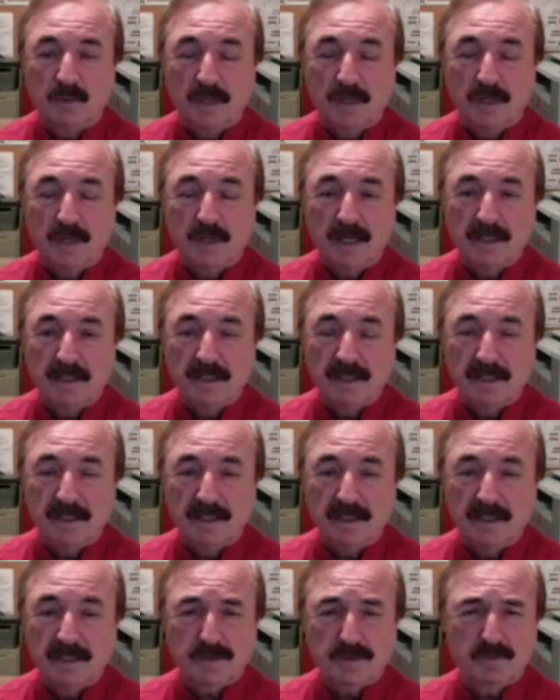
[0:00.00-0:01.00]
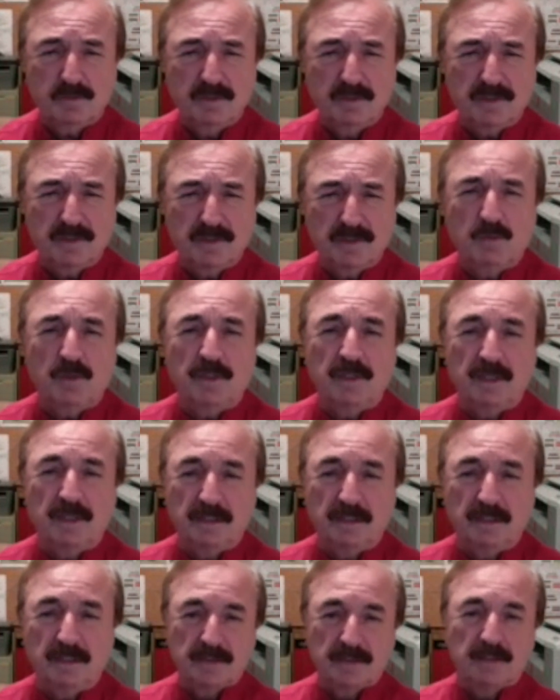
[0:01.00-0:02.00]
ride, and that's one
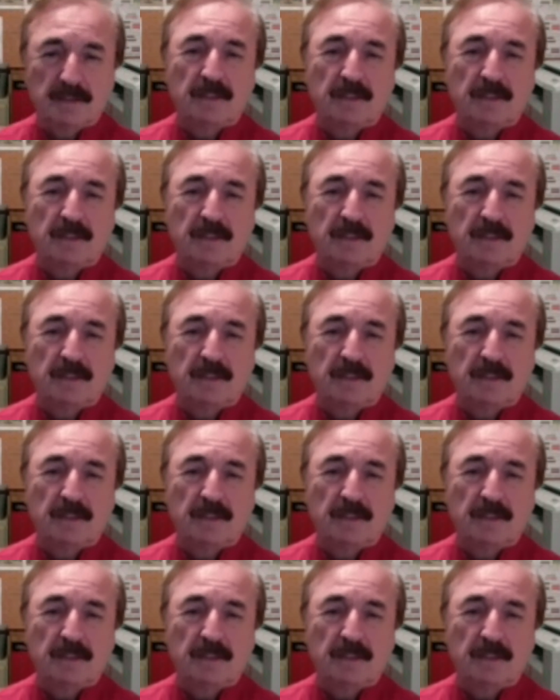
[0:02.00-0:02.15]
that